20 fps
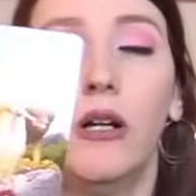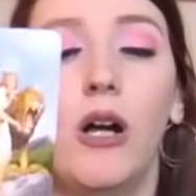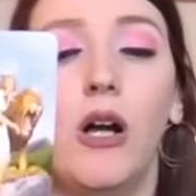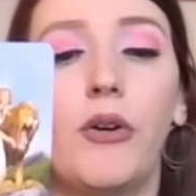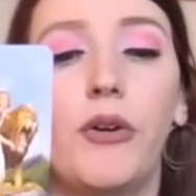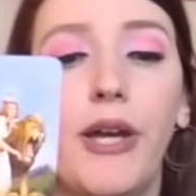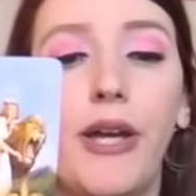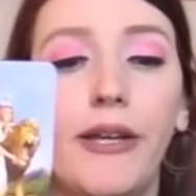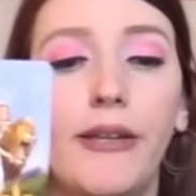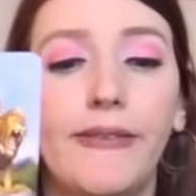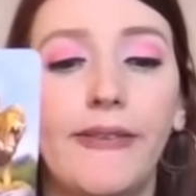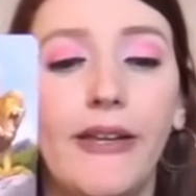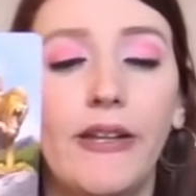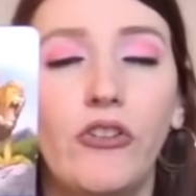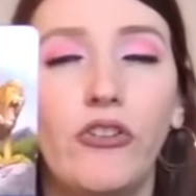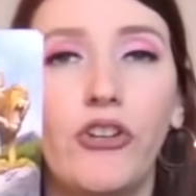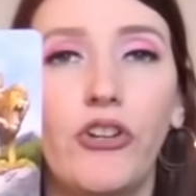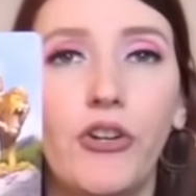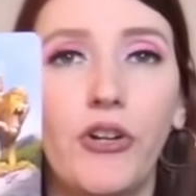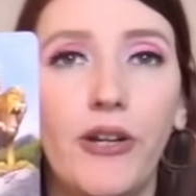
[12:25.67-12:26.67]
Okay,
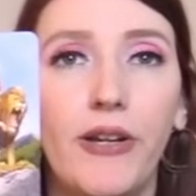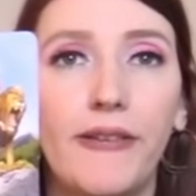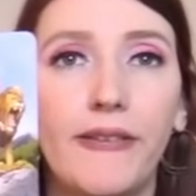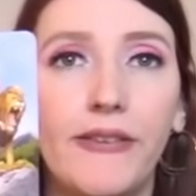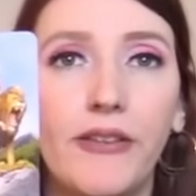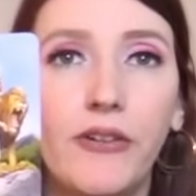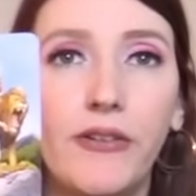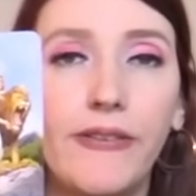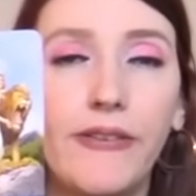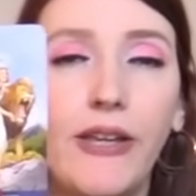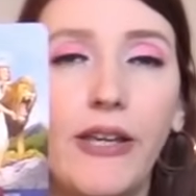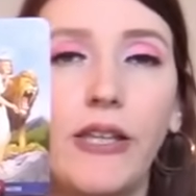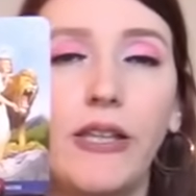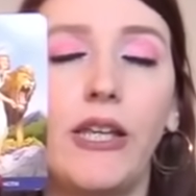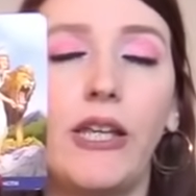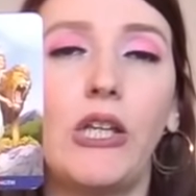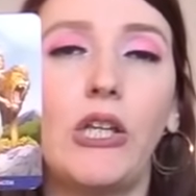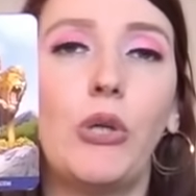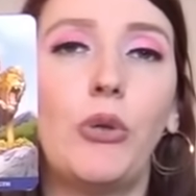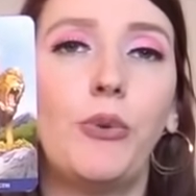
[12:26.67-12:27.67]
Sagittarius, they're saying
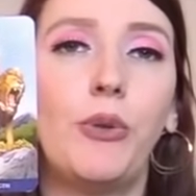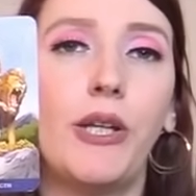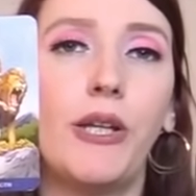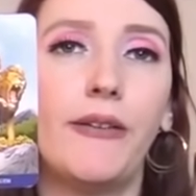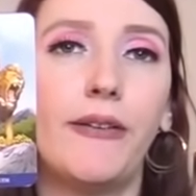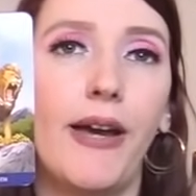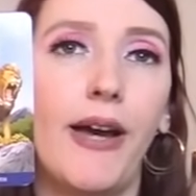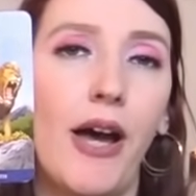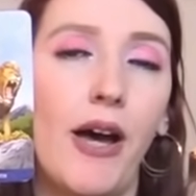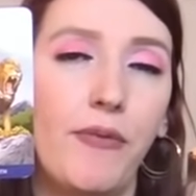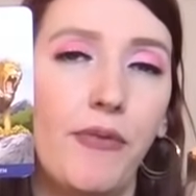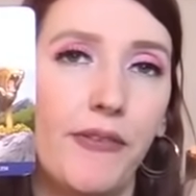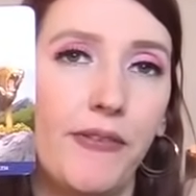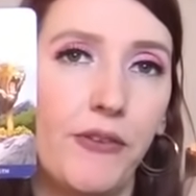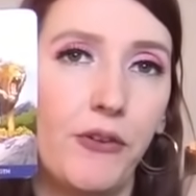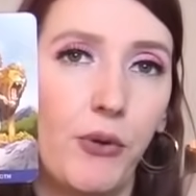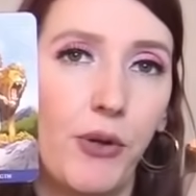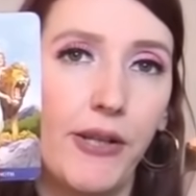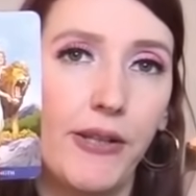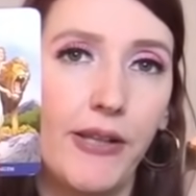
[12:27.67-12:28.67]
that you need to have the
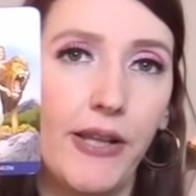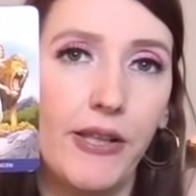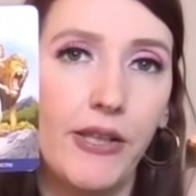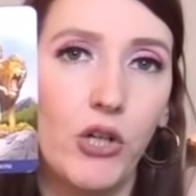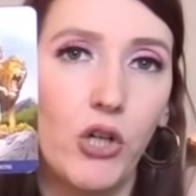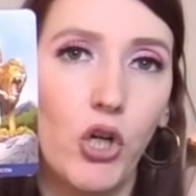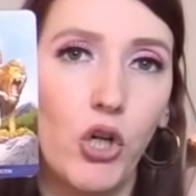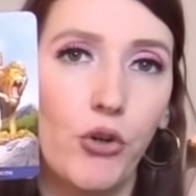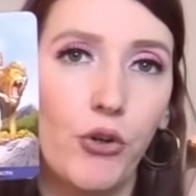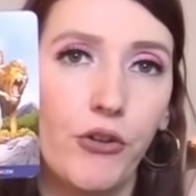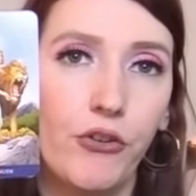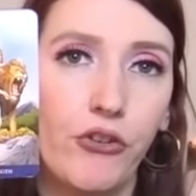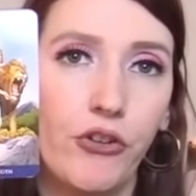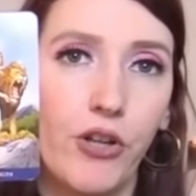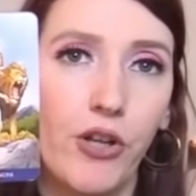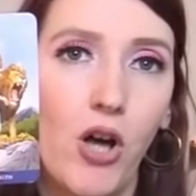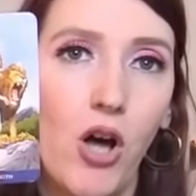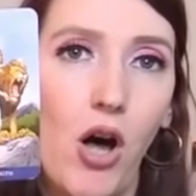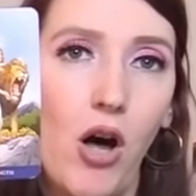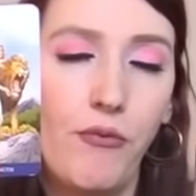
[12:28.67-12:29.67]
strength and the courage
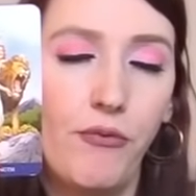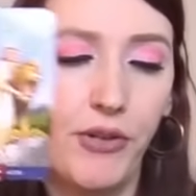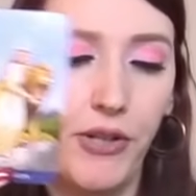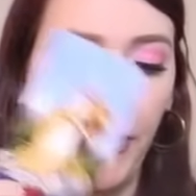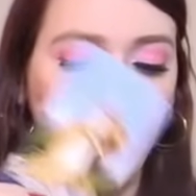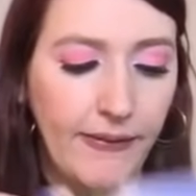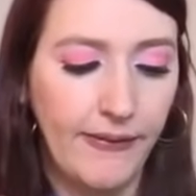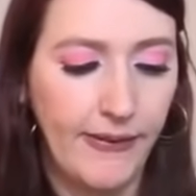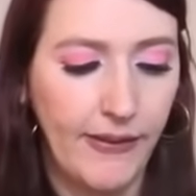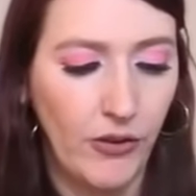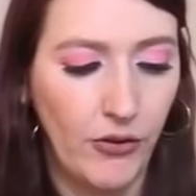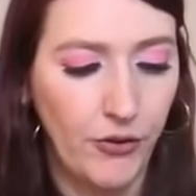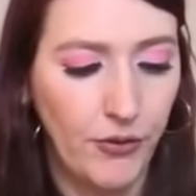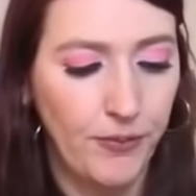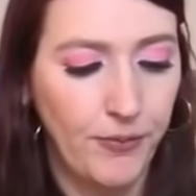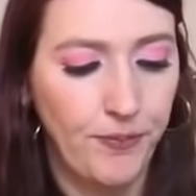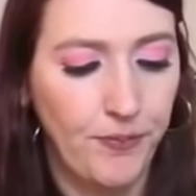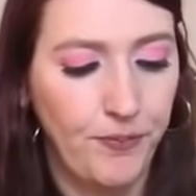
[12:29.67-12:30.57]
and the confidence here.